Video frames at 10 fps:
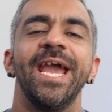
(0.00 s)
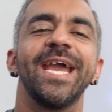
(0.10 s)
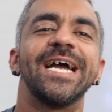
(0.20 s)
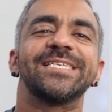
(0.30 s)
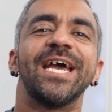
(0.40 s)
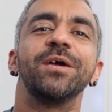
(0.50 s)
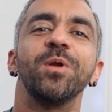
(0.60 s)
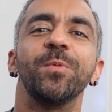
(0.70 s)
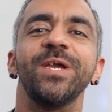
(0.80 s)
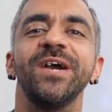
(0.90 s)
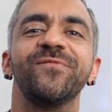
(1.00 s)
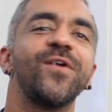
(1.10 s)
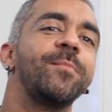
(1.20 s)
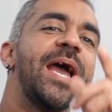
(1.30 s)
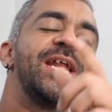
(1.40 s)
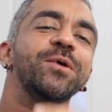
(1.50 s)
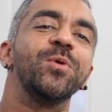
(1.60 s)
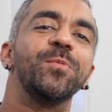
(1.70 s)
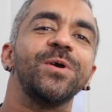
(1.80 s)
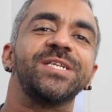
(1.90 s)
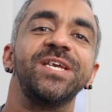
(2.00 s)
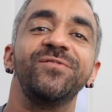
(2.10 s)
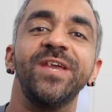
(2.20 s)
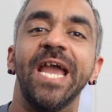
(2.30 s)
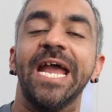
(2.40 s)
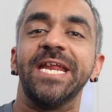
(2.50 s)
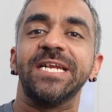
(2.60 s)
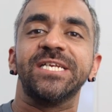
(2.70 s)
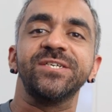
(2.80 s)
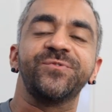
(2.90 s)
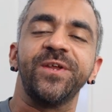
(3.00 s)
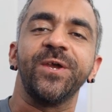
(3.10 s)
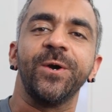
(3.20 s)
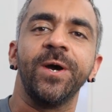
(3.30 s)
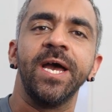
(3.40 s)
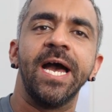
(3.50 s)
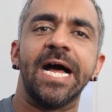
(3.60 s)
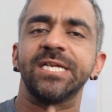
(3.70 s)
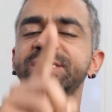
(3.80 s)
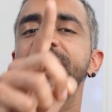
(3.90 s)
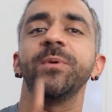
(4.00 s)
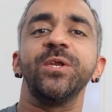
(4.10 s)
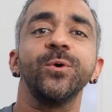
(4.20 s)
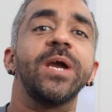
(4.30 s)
Hey guys, Adam Lobo here from Adam Lobo T V, and in this video, I'll share with you